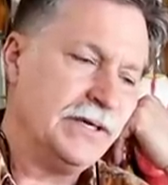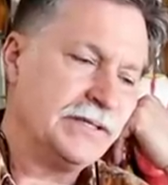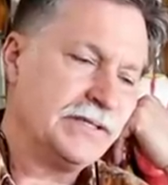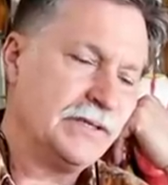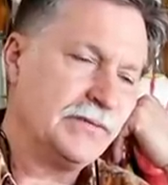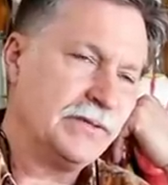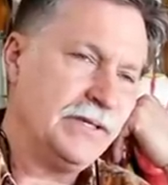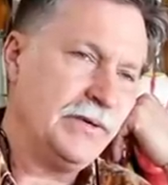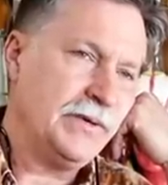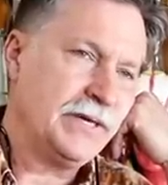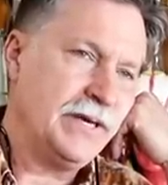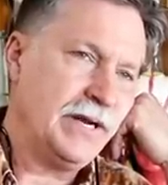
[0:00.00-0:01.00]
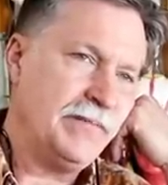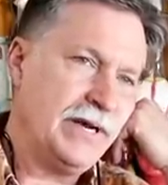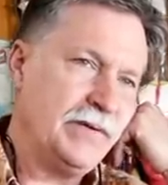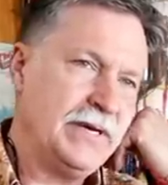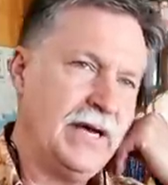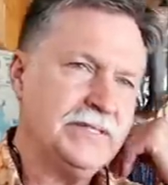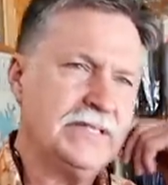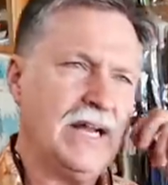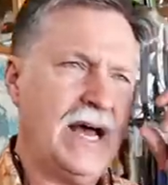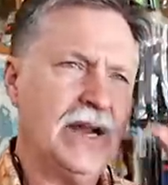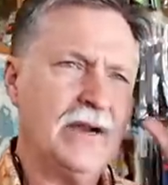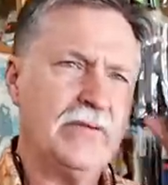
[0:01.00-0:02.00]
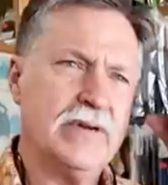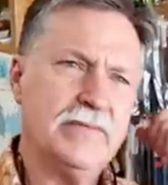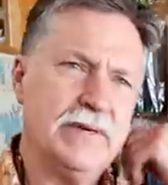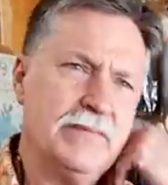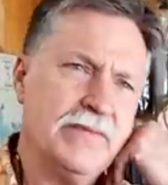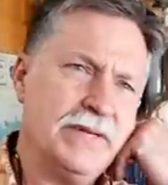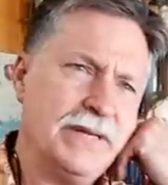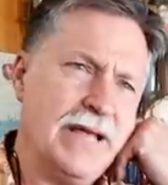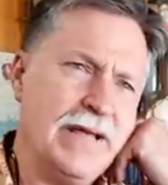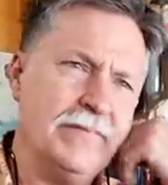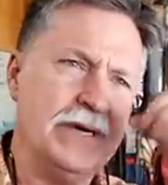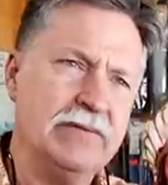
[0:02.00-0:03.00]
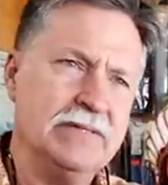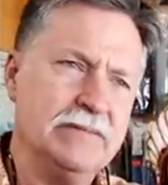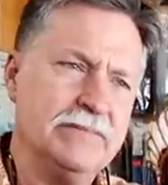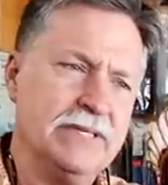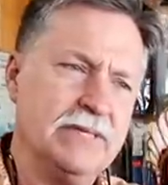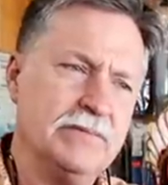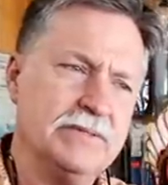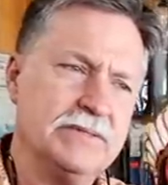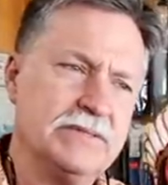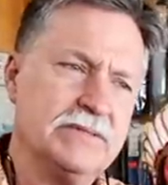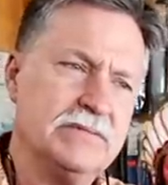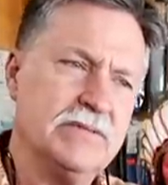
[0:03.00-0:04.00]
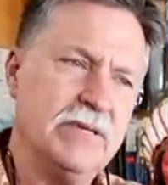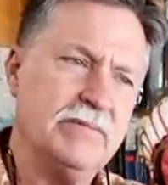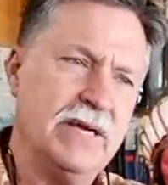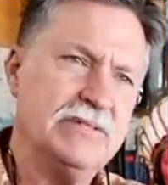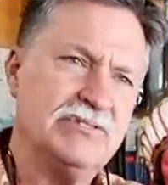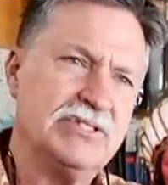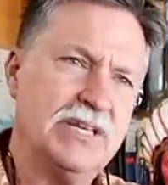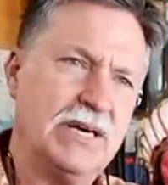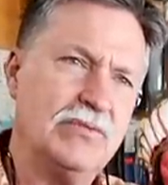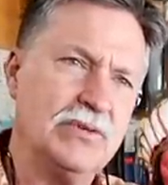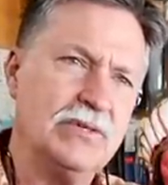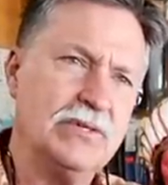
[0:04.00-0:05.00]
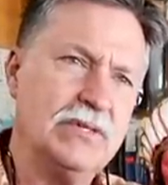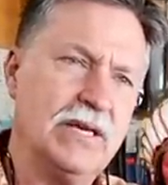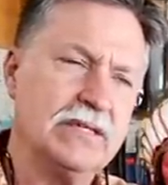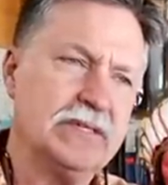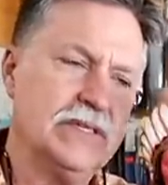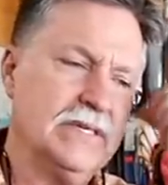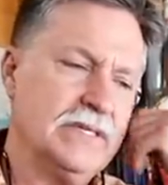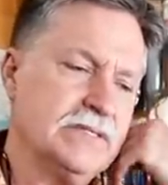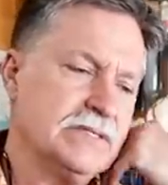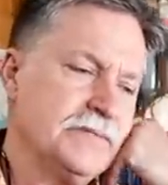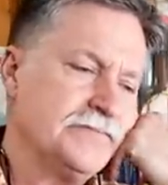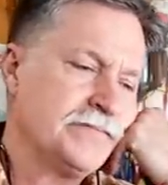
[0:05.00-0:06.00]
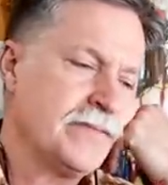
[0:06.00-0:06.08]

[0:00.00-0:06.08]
I said, really, what kind of bait? Well, I said, I don't remember the name of it, but it was, he made several like this.